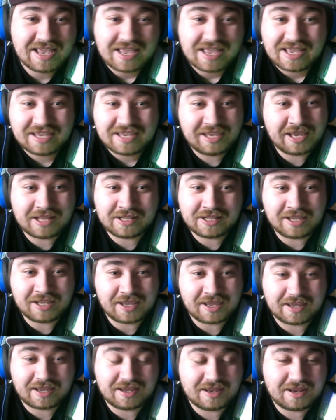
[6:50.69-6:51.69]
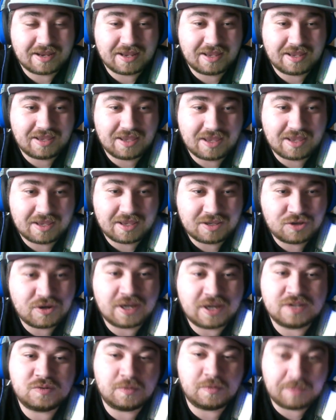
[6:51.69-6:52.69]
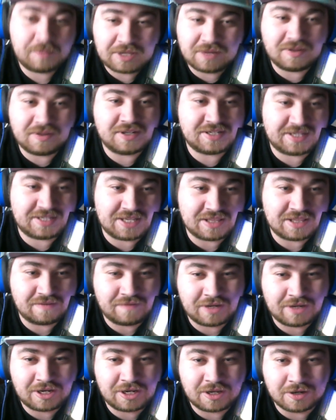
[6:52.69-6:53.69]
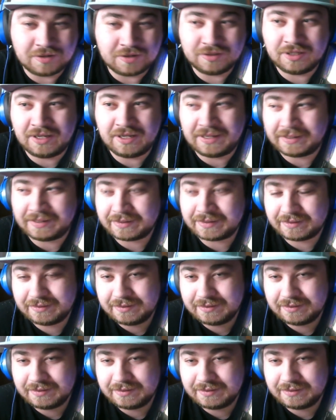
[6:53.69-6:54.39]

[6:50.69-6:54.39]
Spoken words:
Yeah, like... you guys will be able to see in the video, like